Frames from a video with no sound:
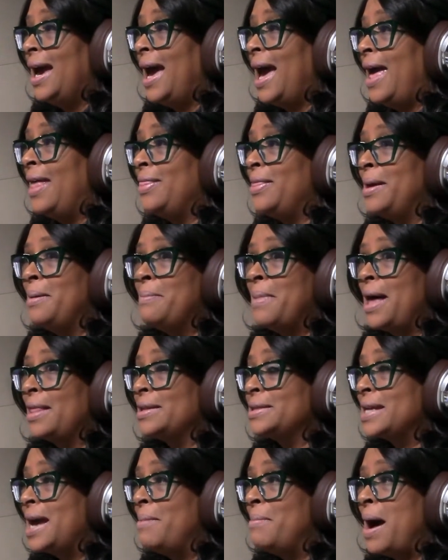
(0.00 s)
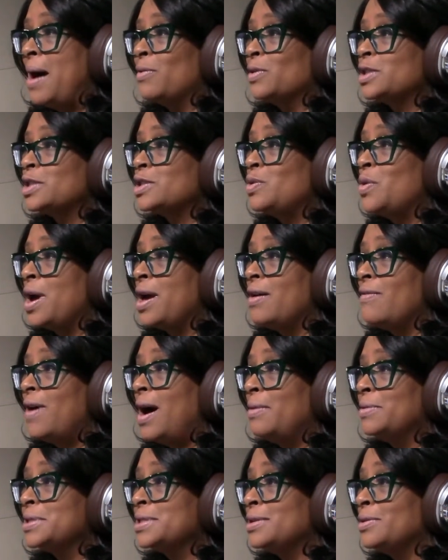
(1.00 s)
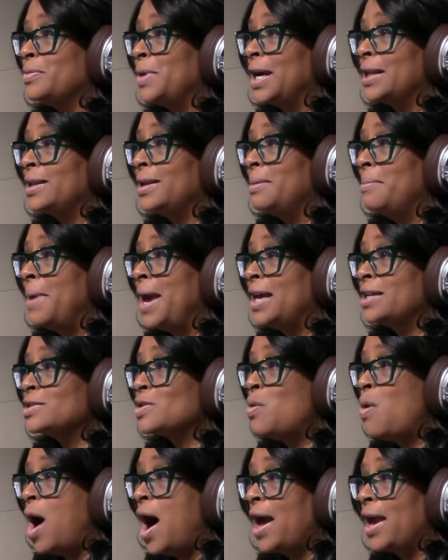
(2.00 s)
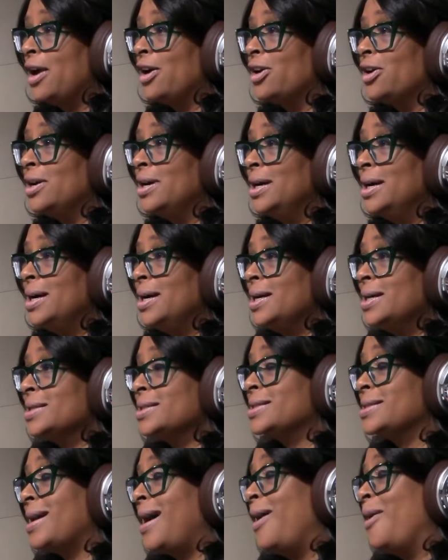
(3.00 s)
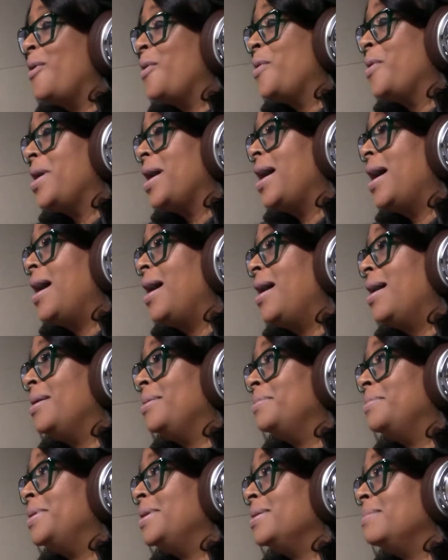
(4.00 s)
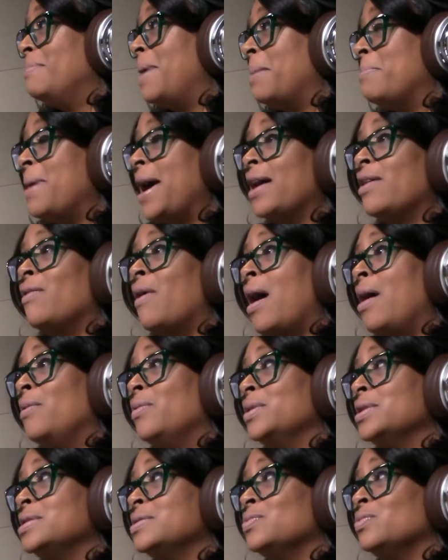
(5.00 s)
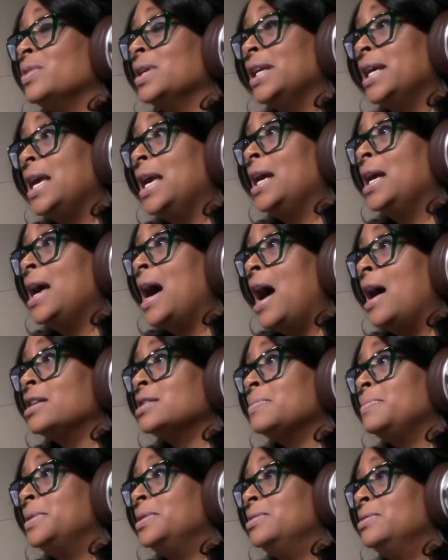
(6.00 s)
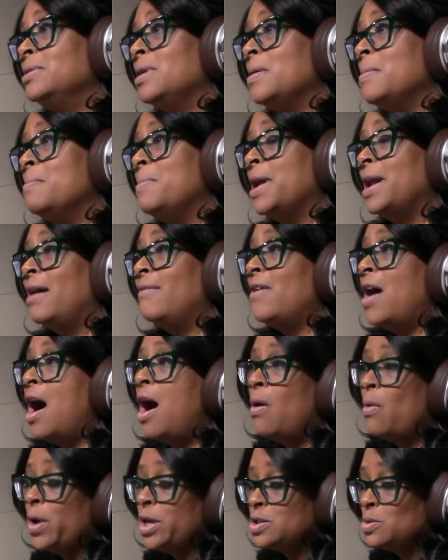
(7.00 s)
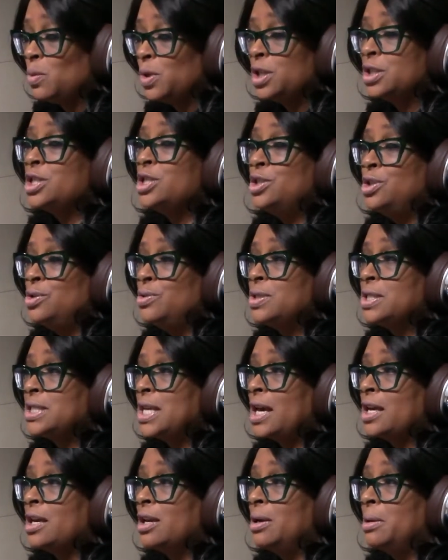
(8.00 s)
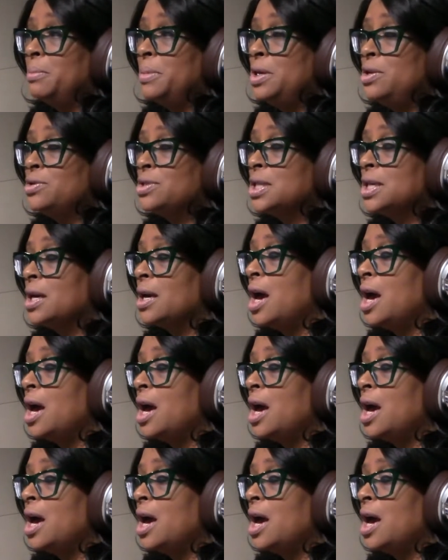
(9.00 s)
And then by the time I was 12, I was directed a mass choir. So my background was really in gospel, but I've always wanted to do secular music.